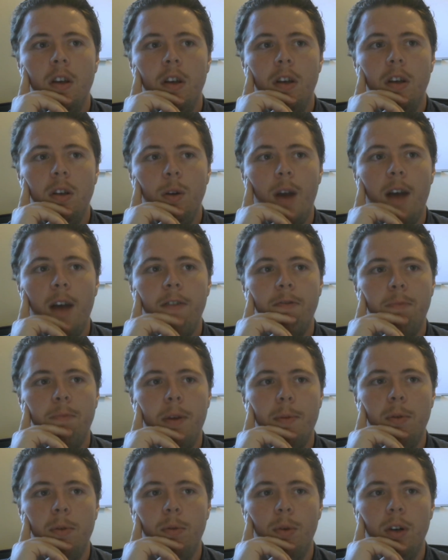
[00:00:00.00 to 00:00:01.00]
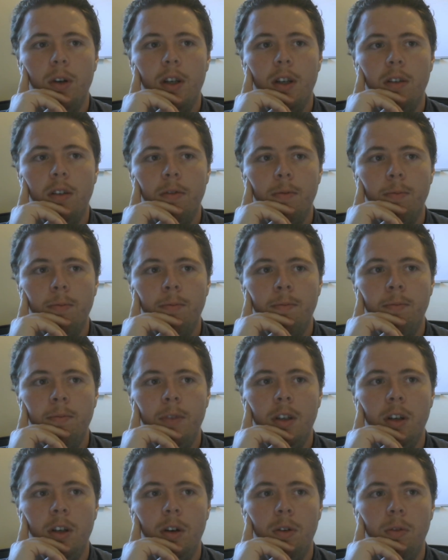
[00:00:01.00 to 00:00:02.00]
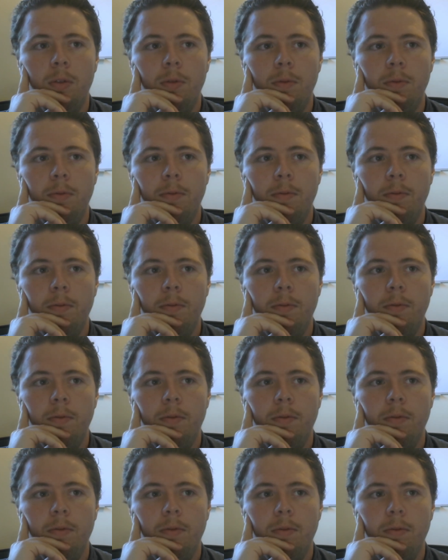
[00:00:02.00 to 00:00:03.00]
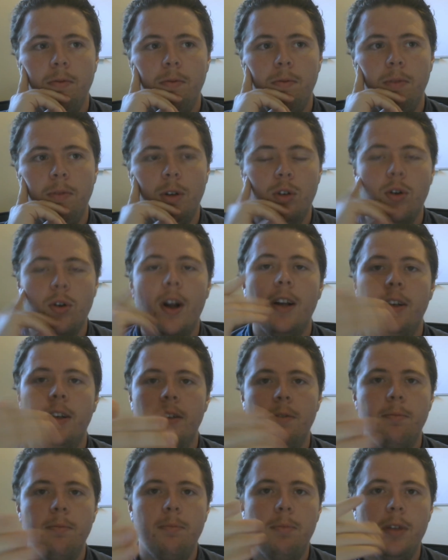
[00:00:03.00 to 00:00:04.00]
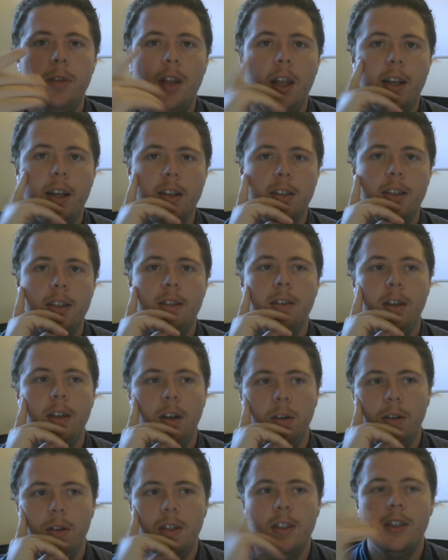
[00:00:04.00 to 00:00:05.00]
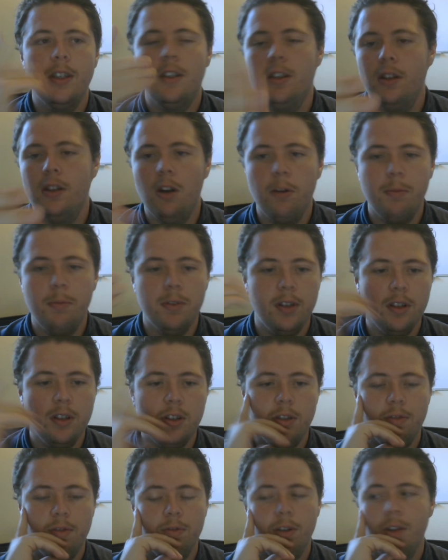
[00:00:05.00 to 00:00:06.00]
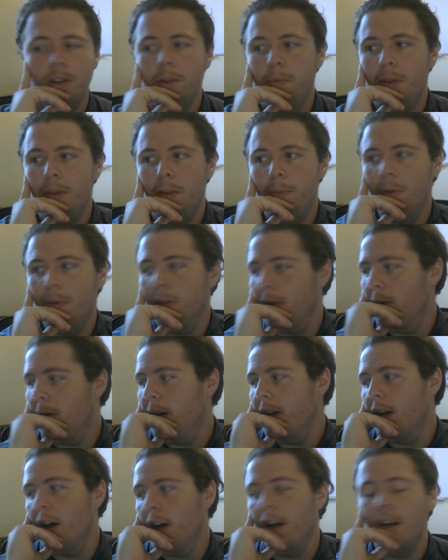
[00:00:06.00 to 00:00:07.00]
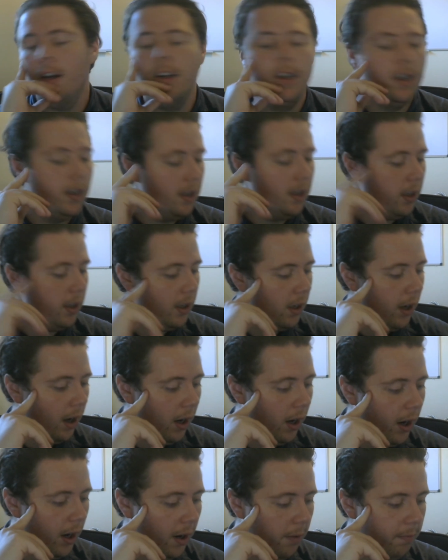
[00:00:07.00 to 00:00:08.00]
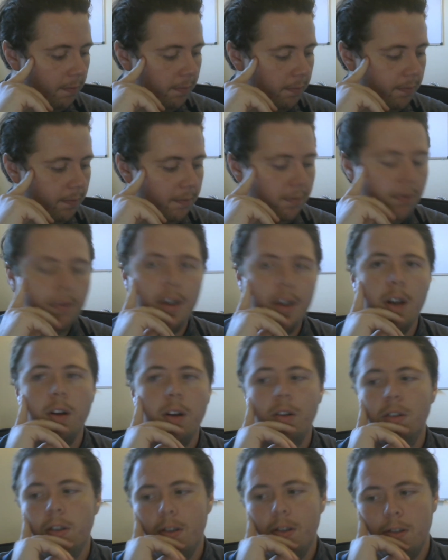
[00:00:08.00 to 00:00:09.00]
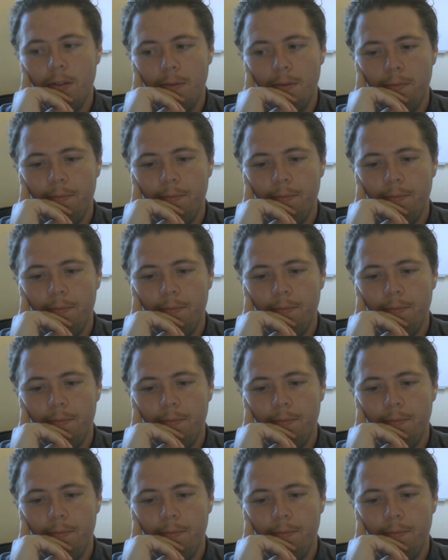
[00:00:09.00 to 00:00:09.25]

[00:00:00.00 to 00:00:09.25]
you have people working, you're trying to be like a CTO position for other people or whatnot. There's